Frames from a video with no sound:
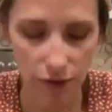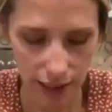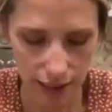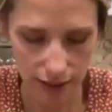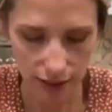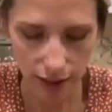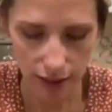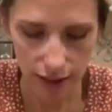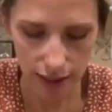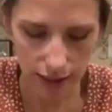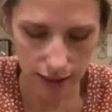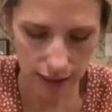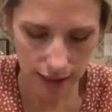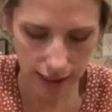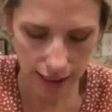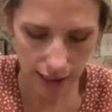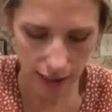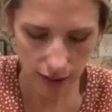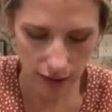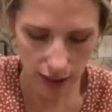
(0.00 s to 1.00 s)
these onions
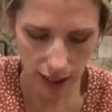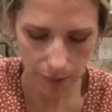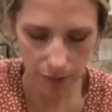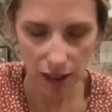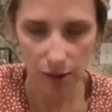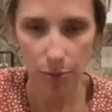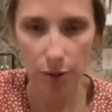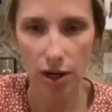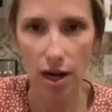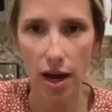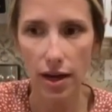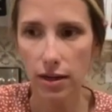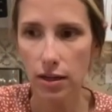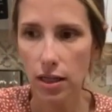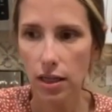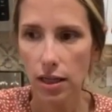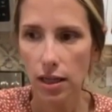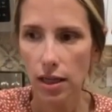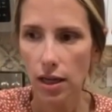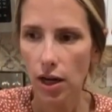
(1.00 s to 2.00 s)
here that I'm gonna put on.
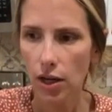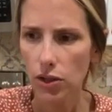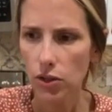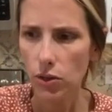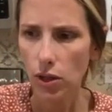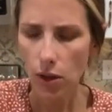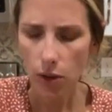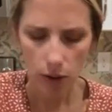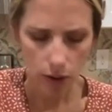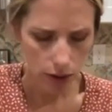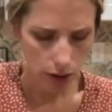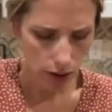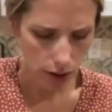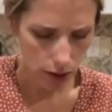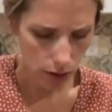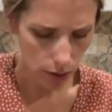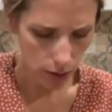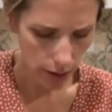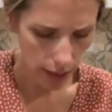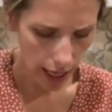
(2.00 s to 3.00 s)
Are
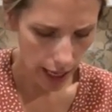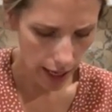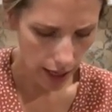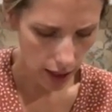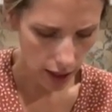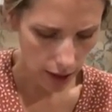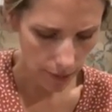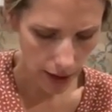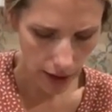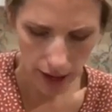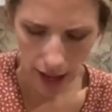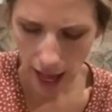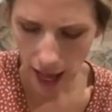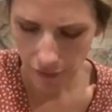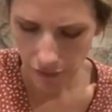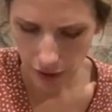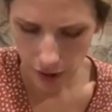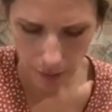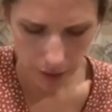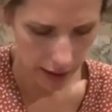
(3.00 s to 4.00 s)
you okay? About half
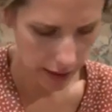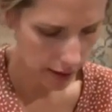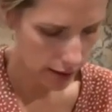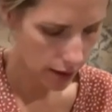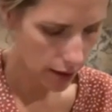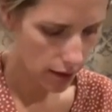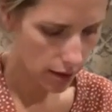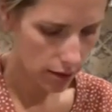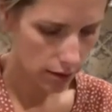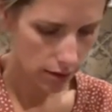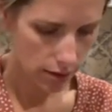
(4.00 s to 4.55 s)
of the pizza.